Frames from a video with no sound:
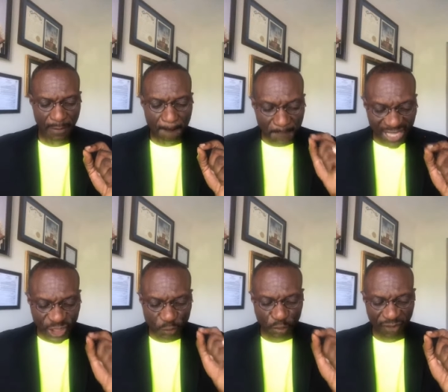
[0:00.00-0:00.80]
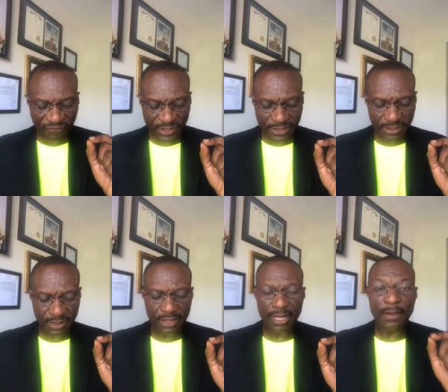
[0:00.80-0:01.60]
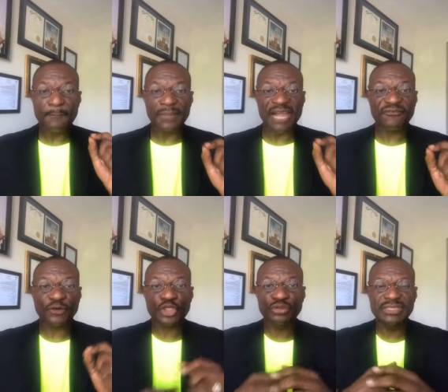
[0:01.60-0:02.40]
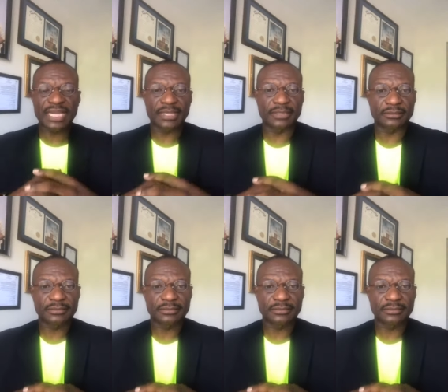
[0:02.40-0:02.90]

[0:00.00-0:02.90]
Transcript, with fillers: much profit by fortune telling.